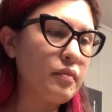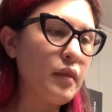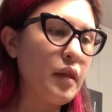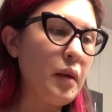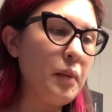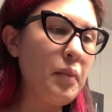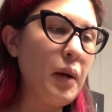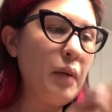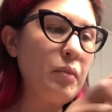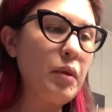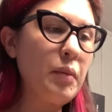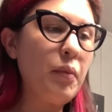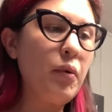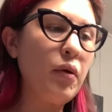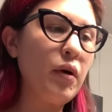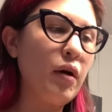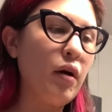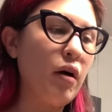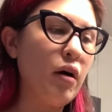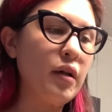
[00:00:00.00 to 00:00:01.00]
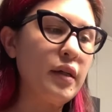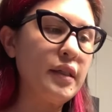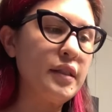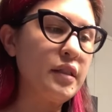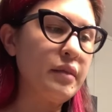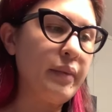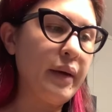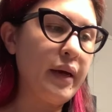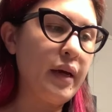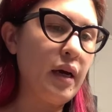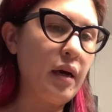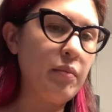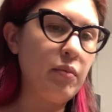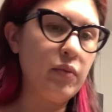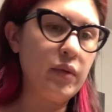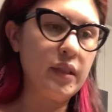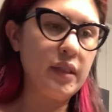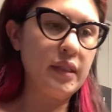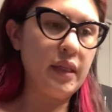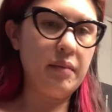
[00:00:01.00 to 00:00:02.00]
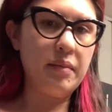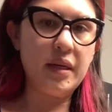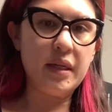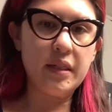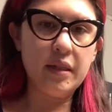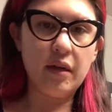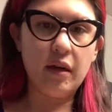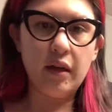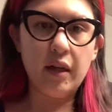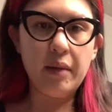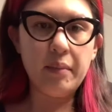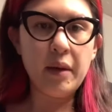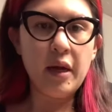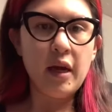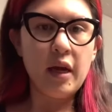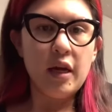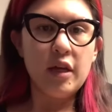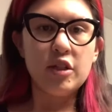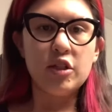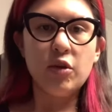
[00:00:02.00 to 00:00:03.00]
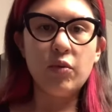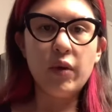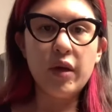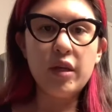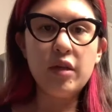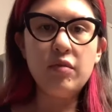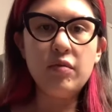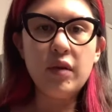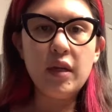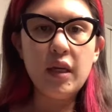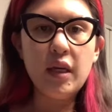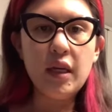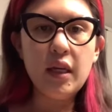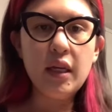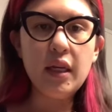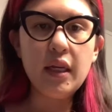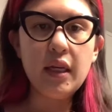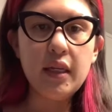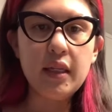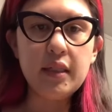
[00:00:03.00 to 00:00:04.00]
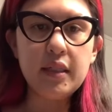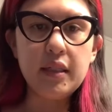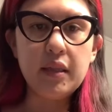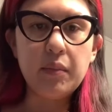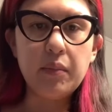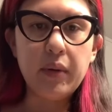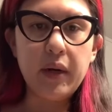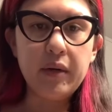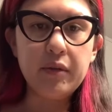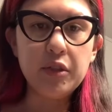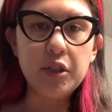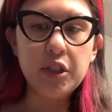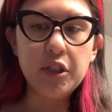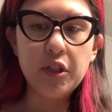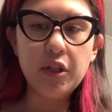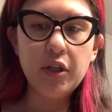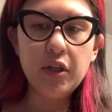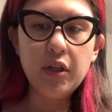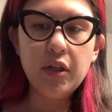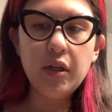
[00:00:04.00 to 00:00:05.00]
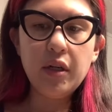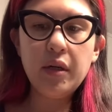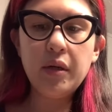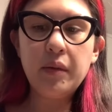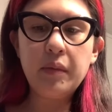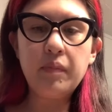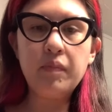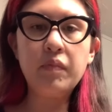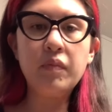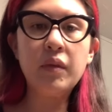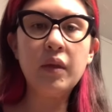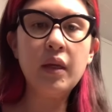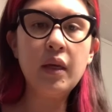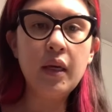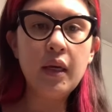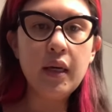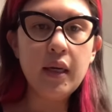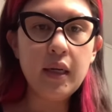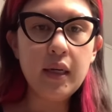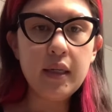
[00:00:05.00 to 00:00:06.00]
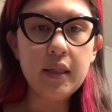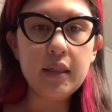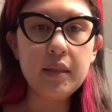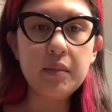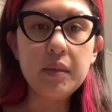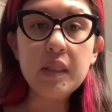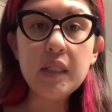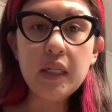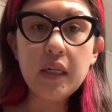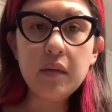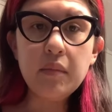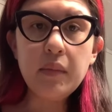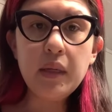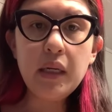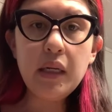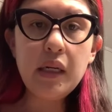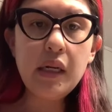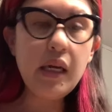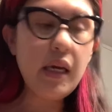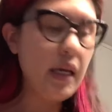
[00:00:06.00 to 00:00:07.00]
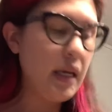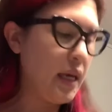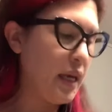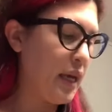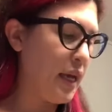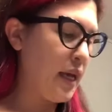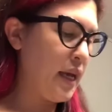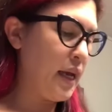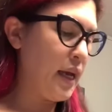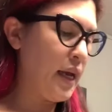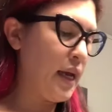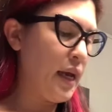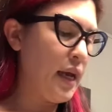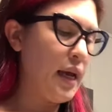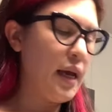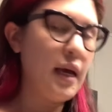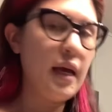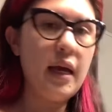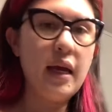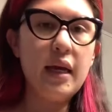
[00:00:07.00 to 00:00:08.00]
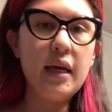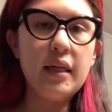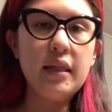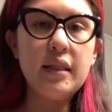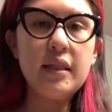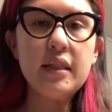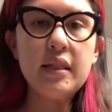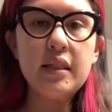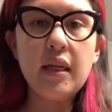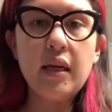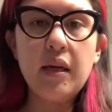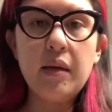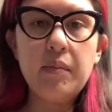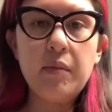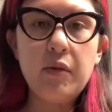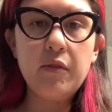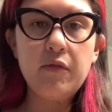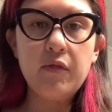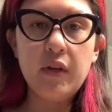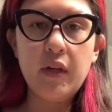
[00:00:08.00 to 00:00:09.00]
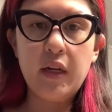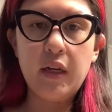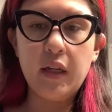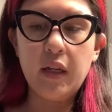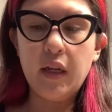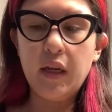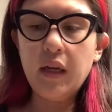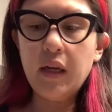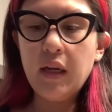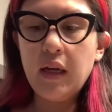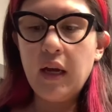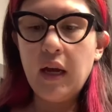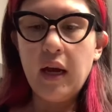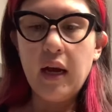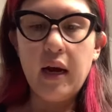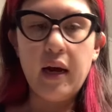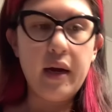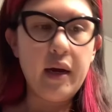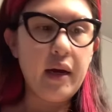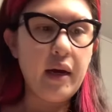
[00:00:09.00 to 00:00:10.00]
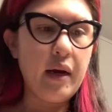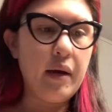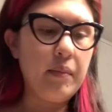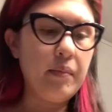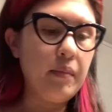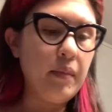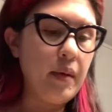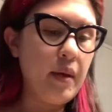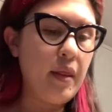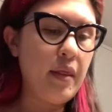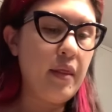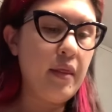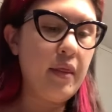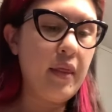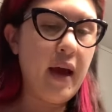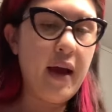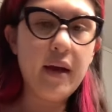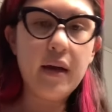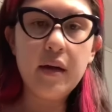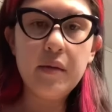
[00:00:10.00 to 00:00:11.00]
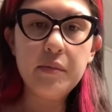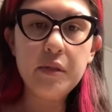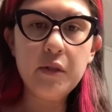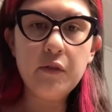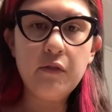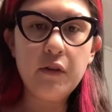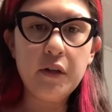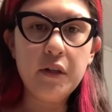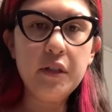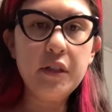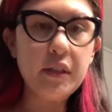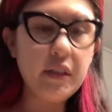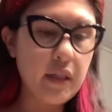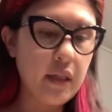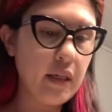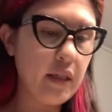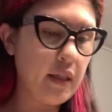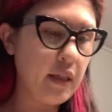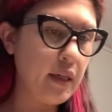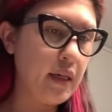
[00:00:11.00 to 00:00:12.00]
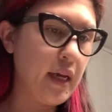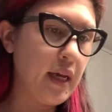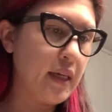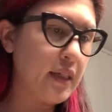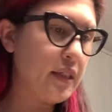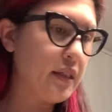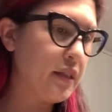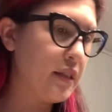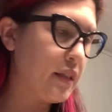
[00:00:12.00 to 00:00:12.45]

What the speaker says: probably pour it all into my cup once I mix it all up. So what you need is some brown sugar, some cinnamon, and some vanilla. That comes first. The next